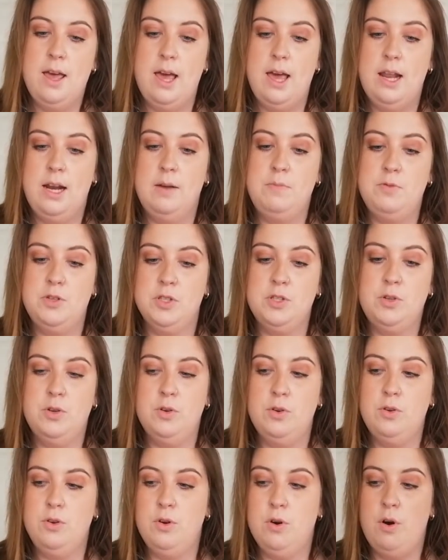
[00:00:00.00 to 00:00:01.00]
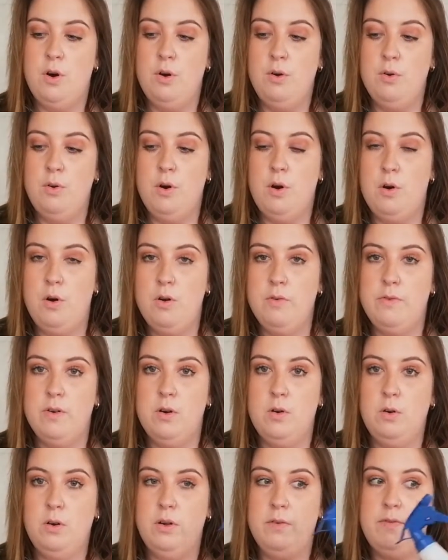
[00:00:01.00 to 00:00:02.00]
And I'm just going to go over
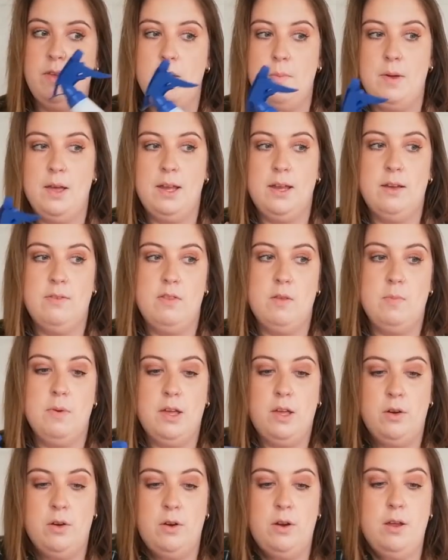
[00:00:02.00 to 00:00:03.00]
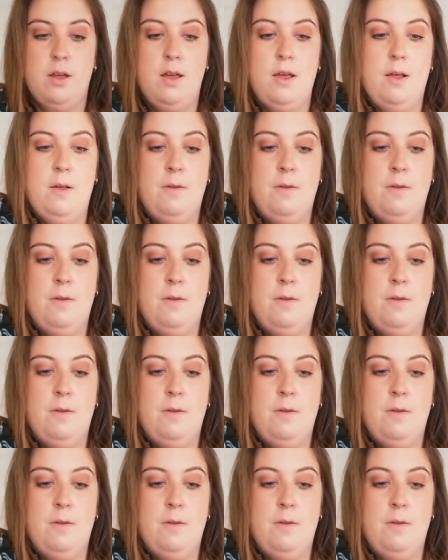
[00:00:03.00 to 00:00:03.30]
all of them and give them a good